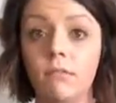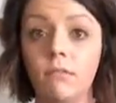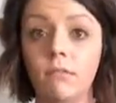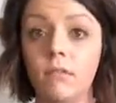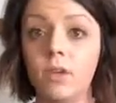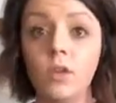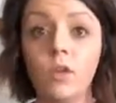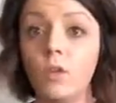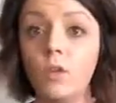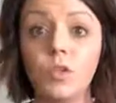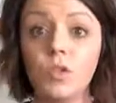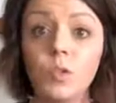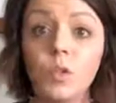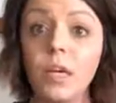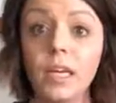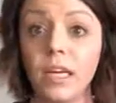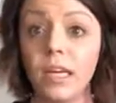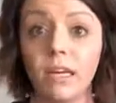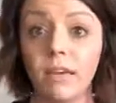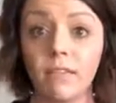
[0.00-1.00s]
you don't do
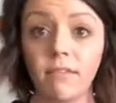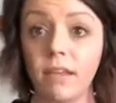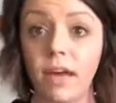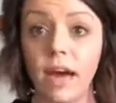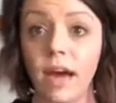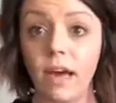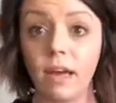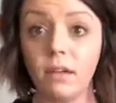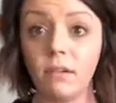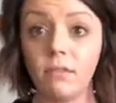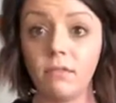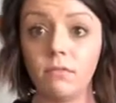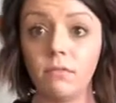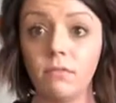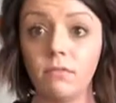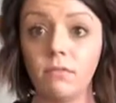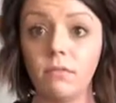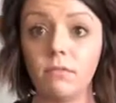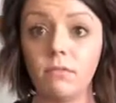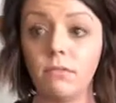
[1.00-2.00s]
any of that.
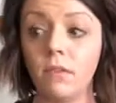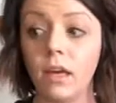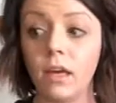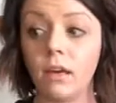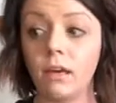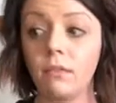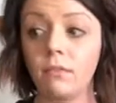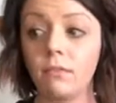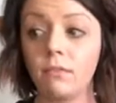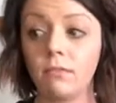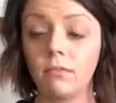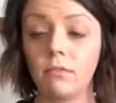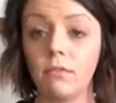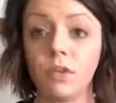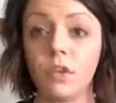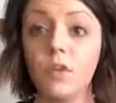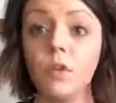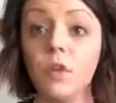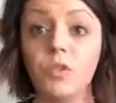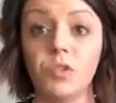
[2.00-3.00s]
Like,
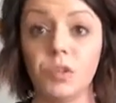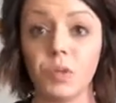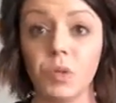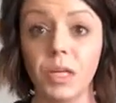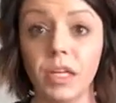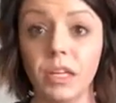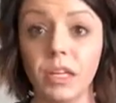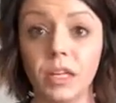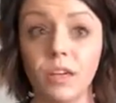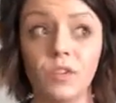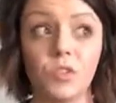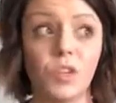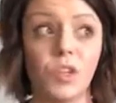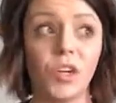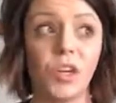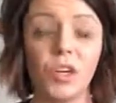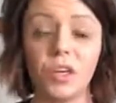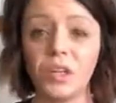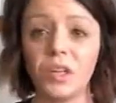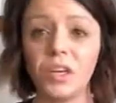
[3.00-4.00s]
you don't do anything. So
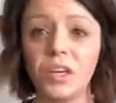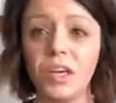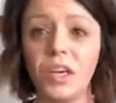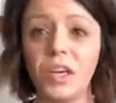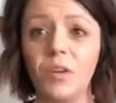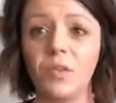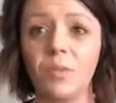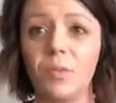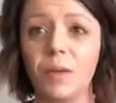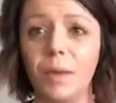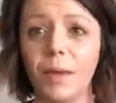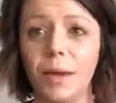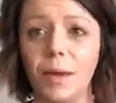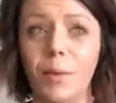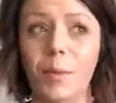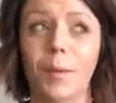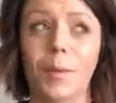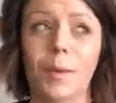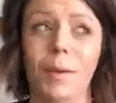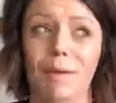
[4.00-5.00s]
they're going to look at you and be like,
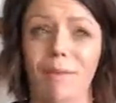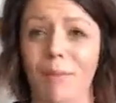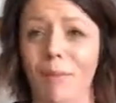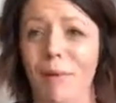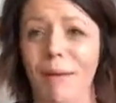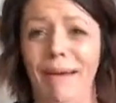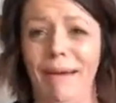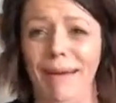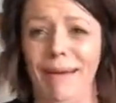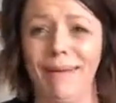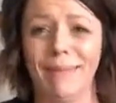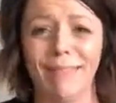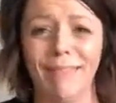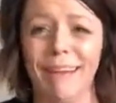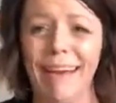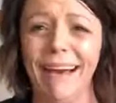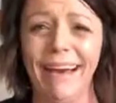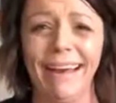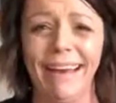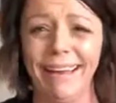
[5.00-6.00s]

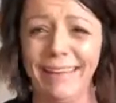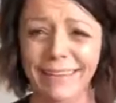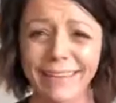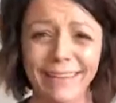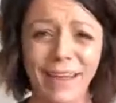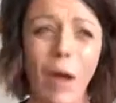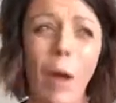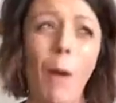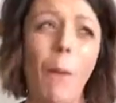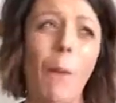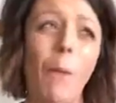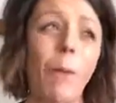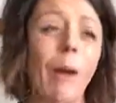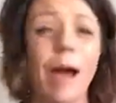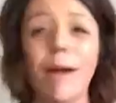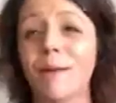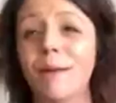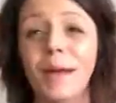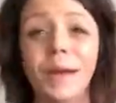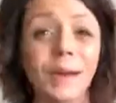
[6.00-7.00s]

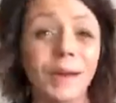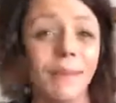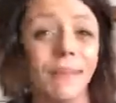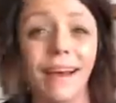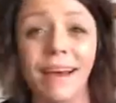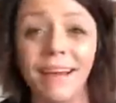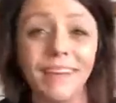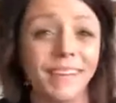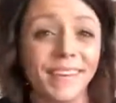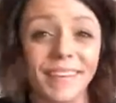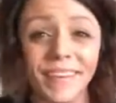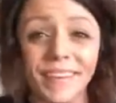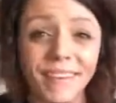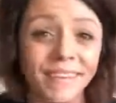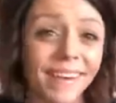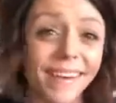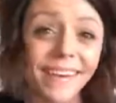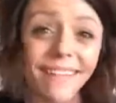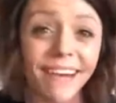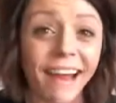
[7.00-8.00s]
why would I do that? You don't do
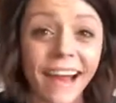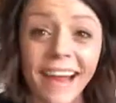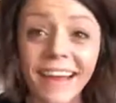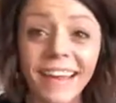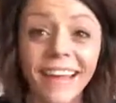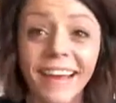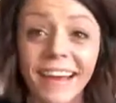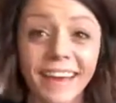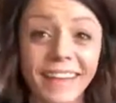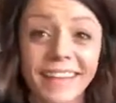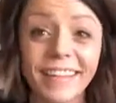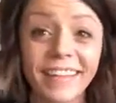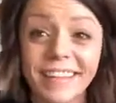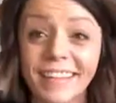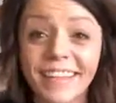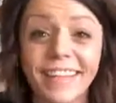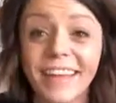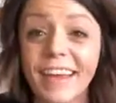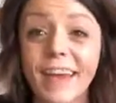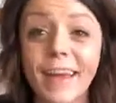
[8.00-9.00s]
it, right? Like,
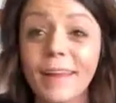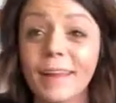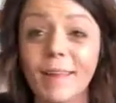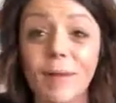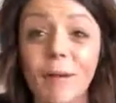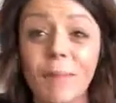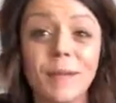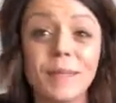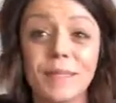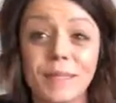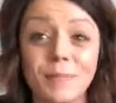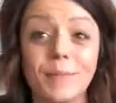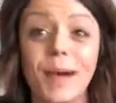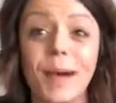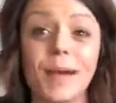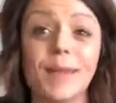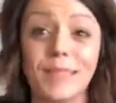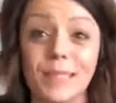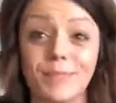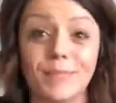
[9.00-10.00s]
throw me some
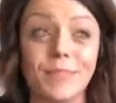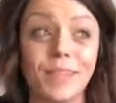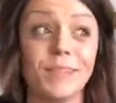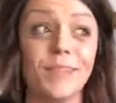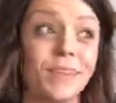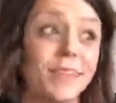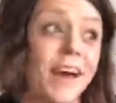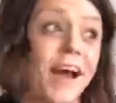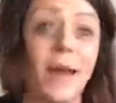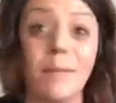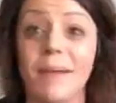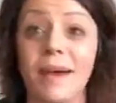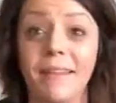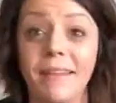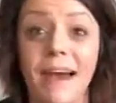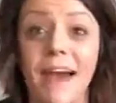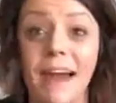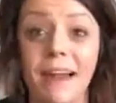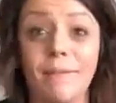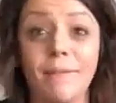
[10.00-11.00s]
hearts if you've ever thought about
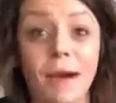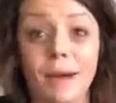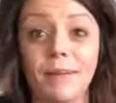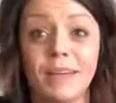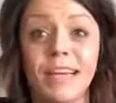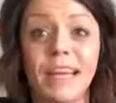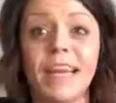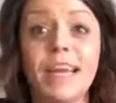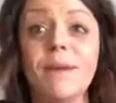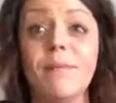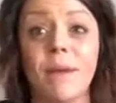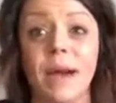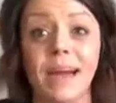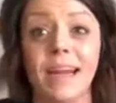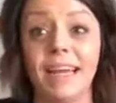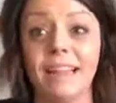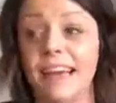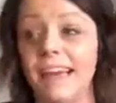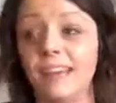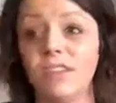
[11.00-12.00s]
that, about
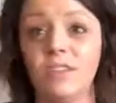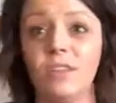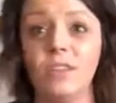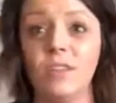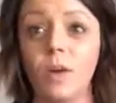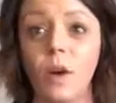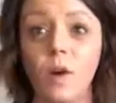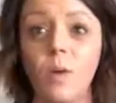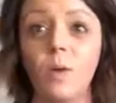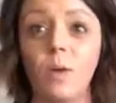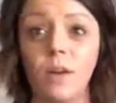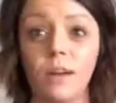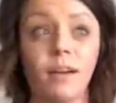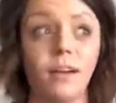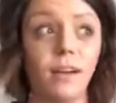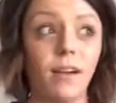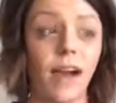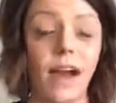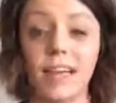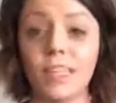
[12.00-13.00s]
anybody. Like, don't
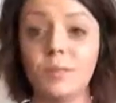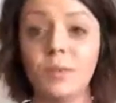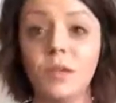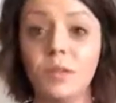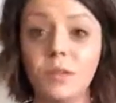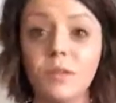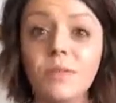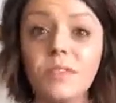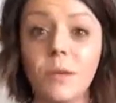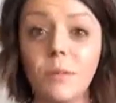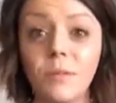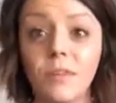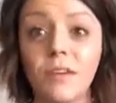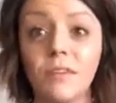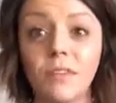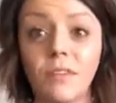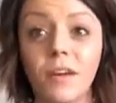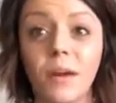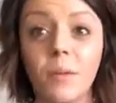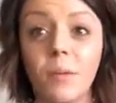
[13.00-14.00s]
ask me to do something
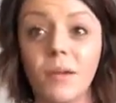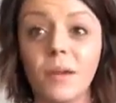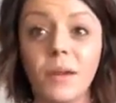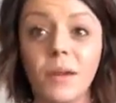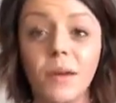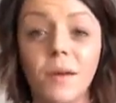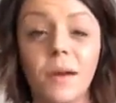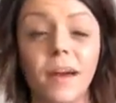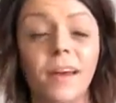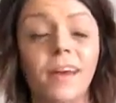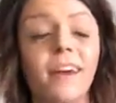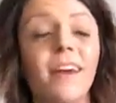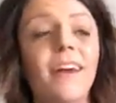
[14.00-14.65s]
if you're not willing to do it.